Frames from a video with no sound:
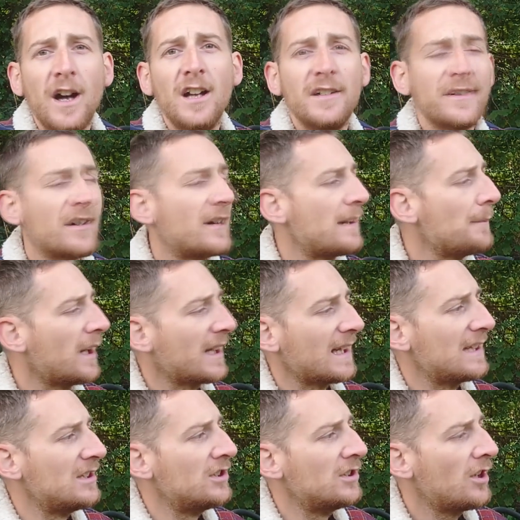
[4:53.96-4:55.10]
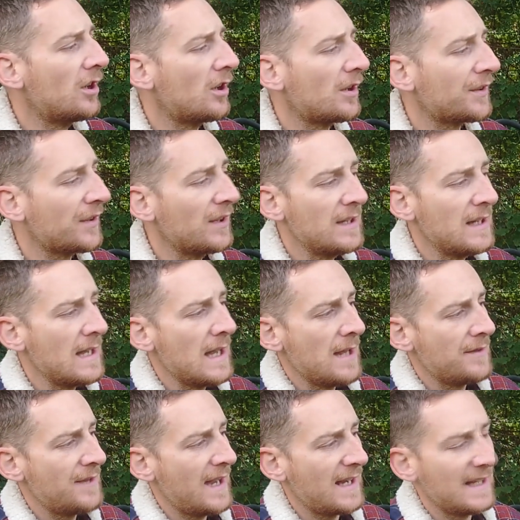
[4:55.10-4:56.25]
fall over, it might get knocked.
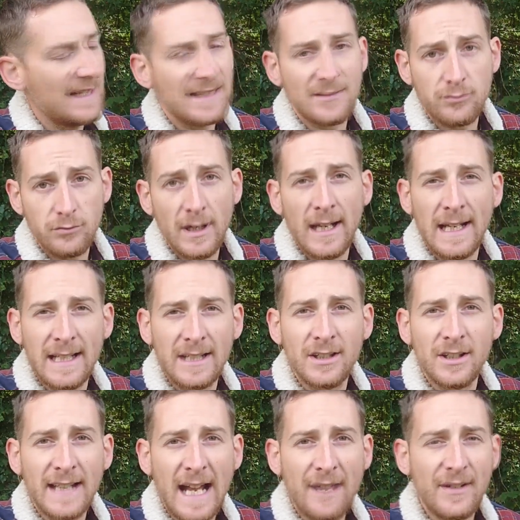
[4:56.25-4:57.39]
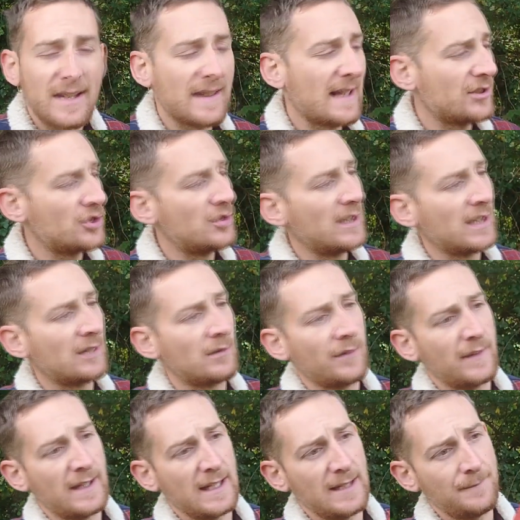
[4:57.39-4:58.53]
That is really good, having that
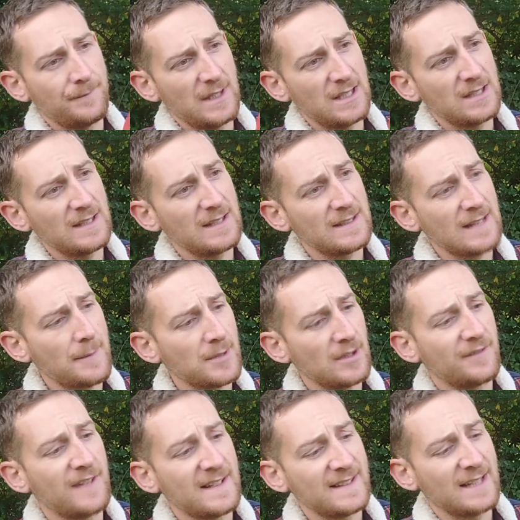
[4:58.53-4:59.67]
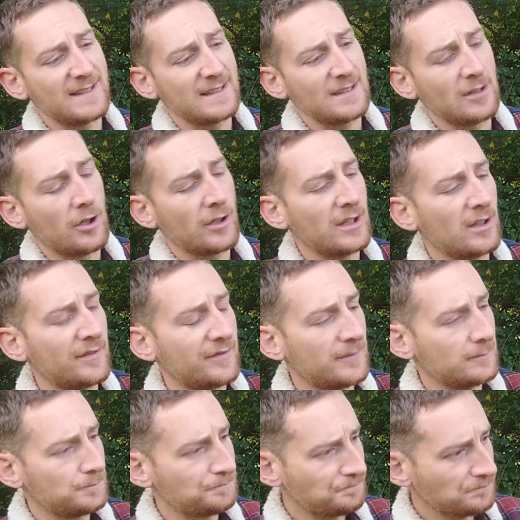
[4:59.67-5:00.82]
trigger on there. It's absolutely fantastic to lock it
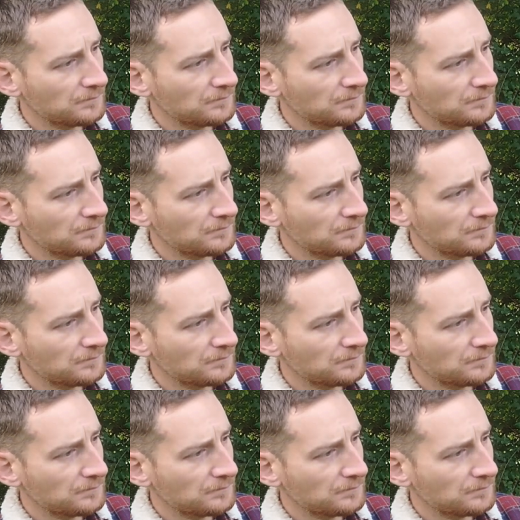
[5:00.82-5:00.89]
off.